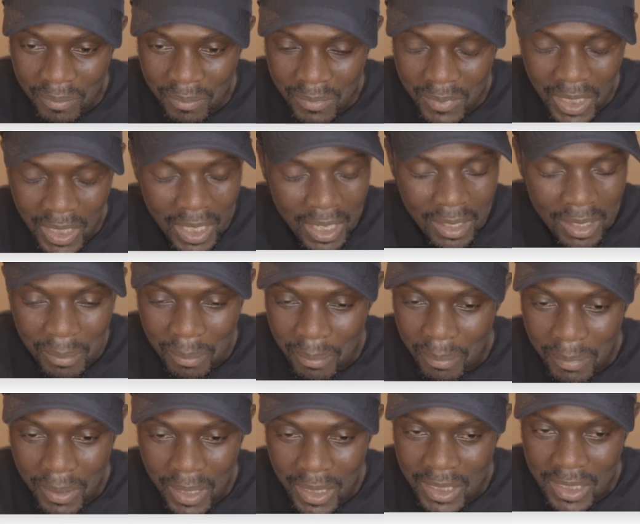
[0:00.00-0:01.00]
Time
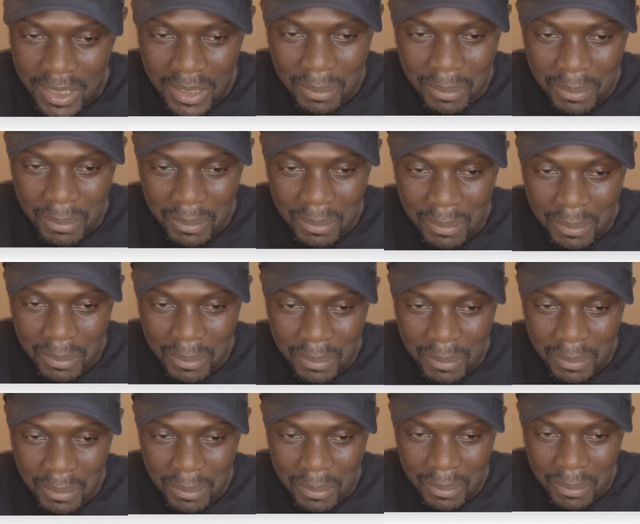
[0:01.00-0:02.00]
passes by in
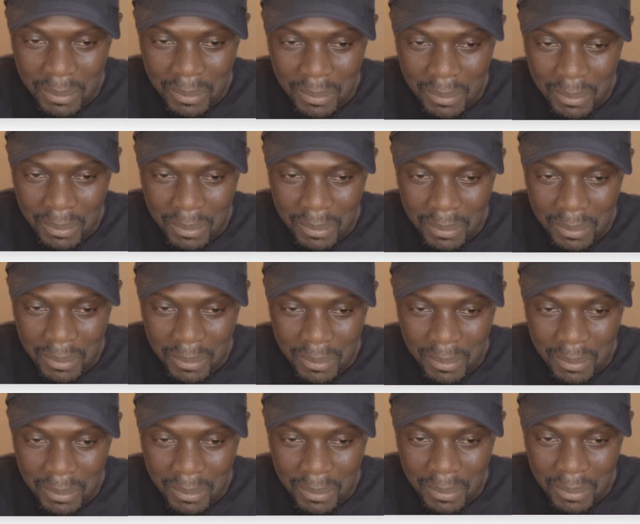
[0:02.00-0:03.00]
Asia so
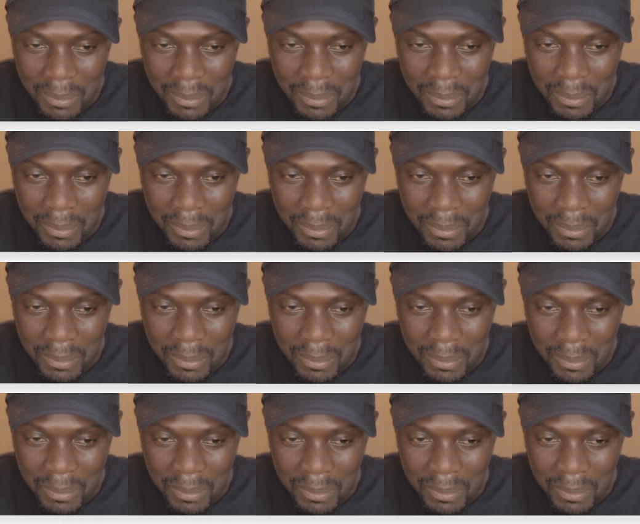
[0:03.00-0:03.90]
fast.